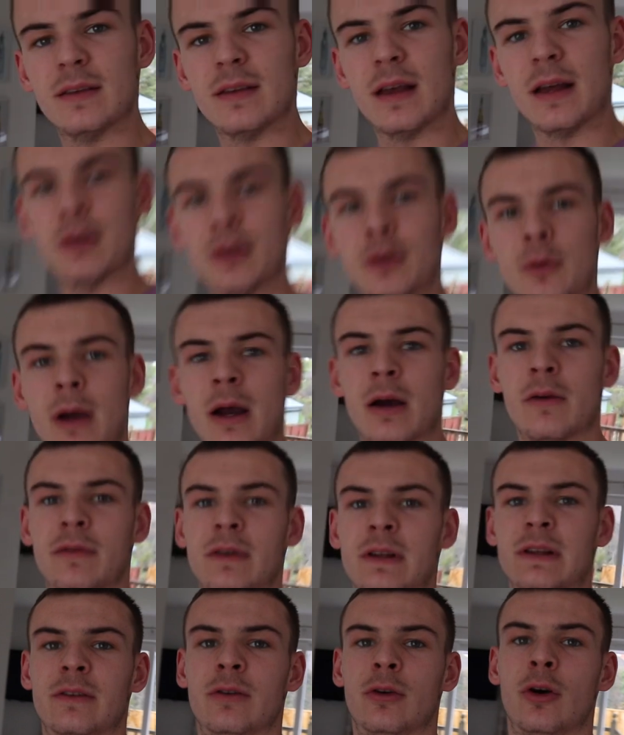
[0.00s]
is that new
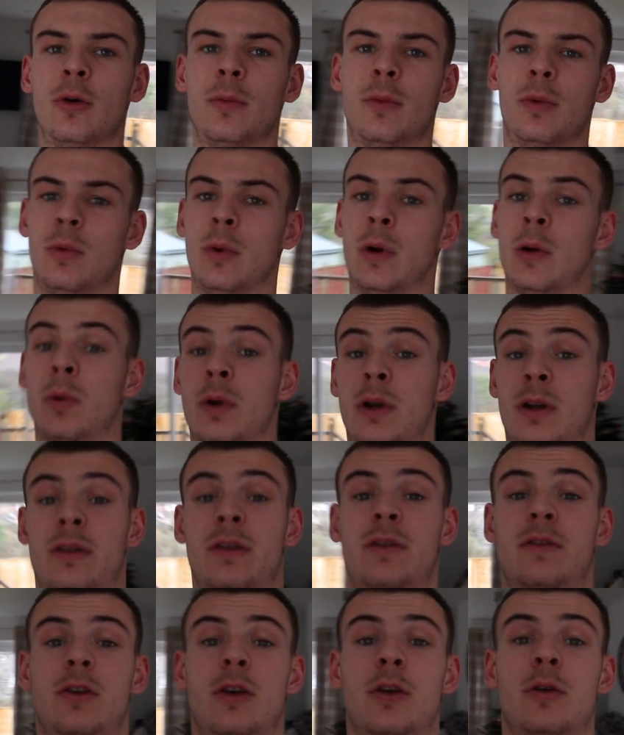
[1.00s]
Alfleet top, well, one of
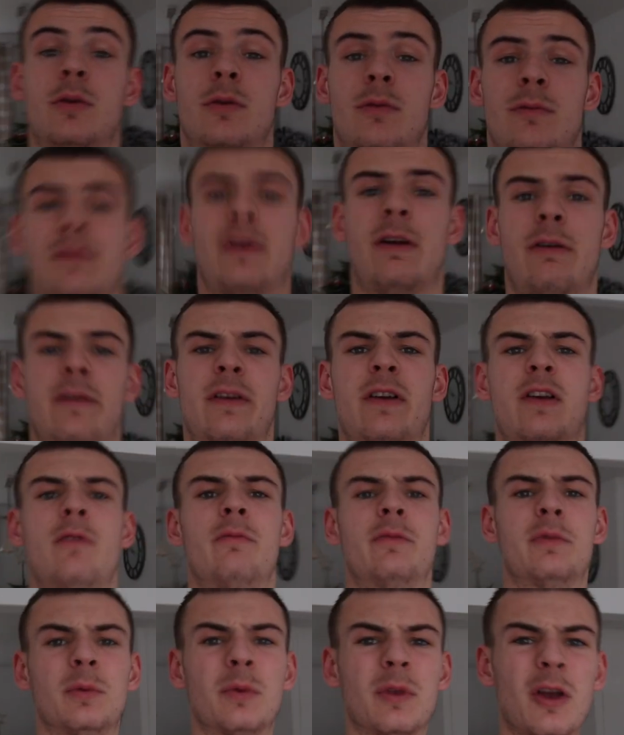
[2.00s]
the two. Very, very
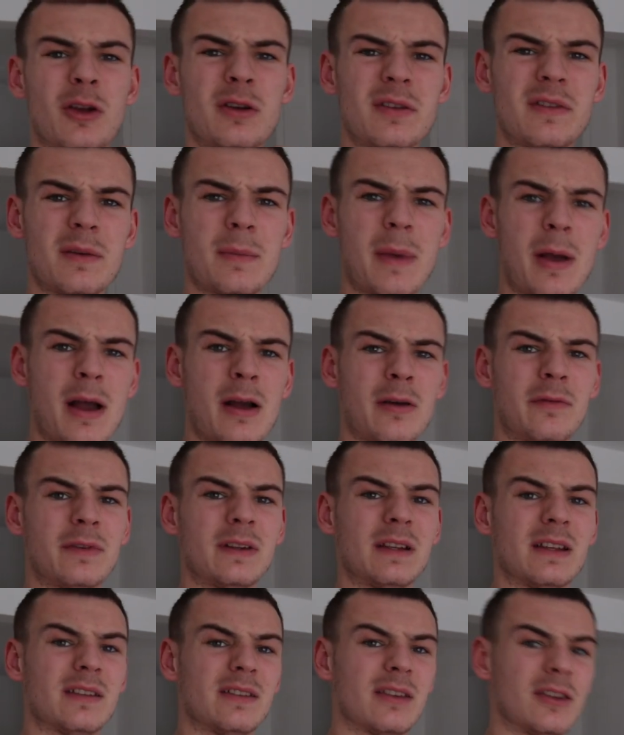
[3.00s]
comfortable. The only thing about
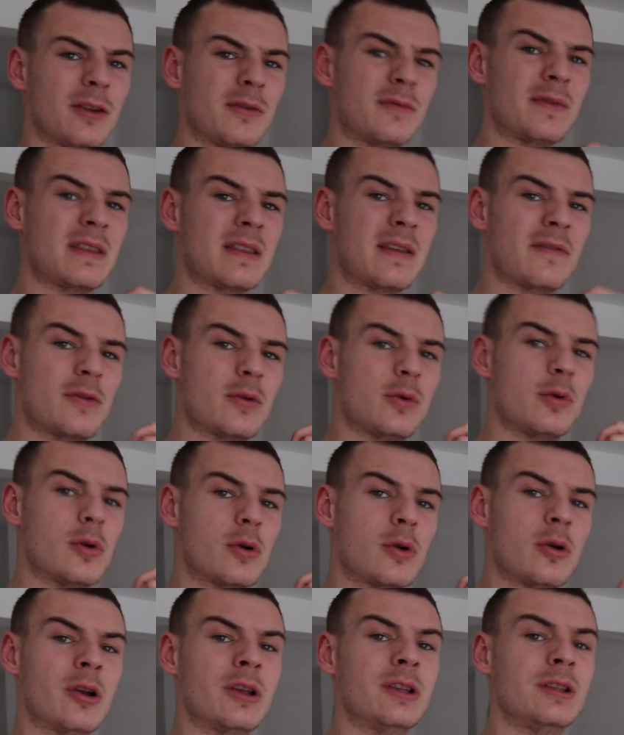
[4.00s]
Alfleet is I don't think they've
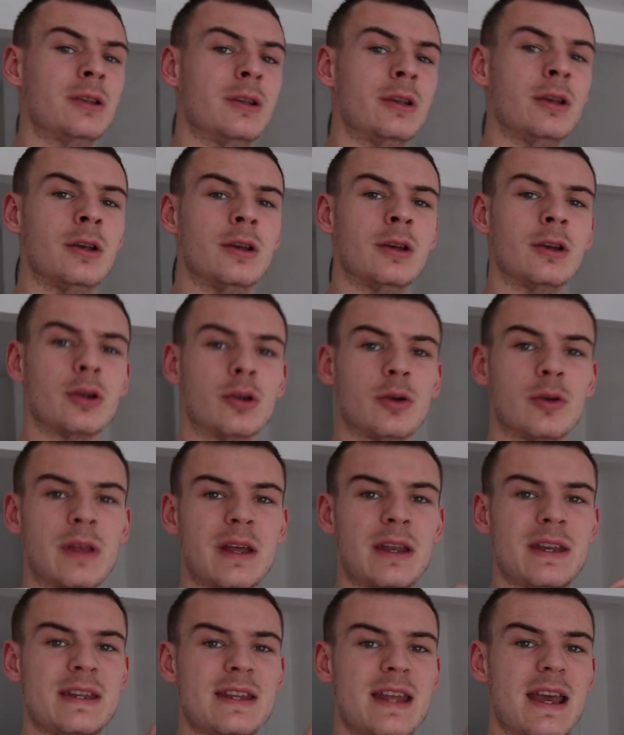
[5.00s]
quite got, got
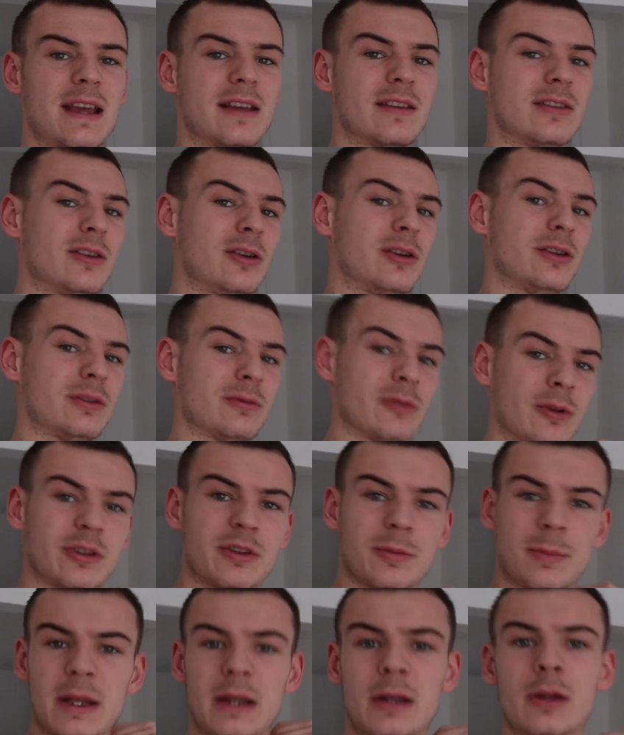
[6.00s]
their neck size right.
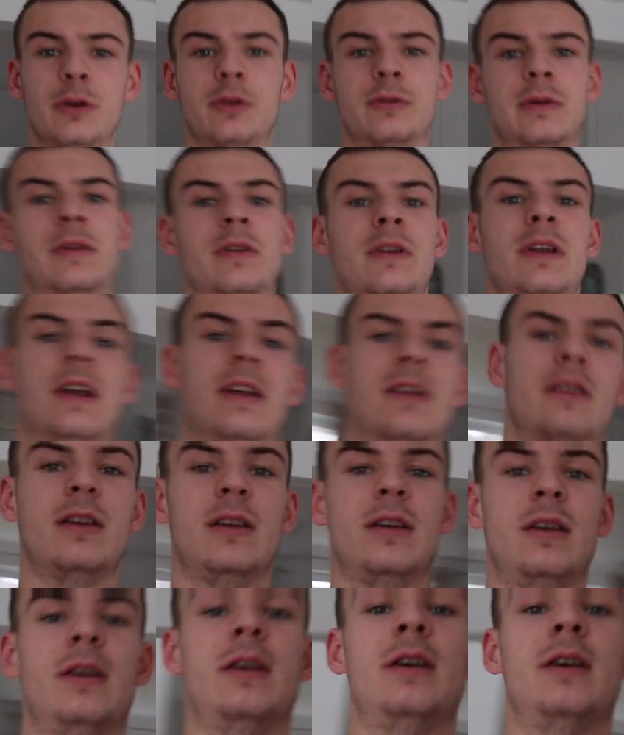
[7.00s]
It's a bit loose around the neck.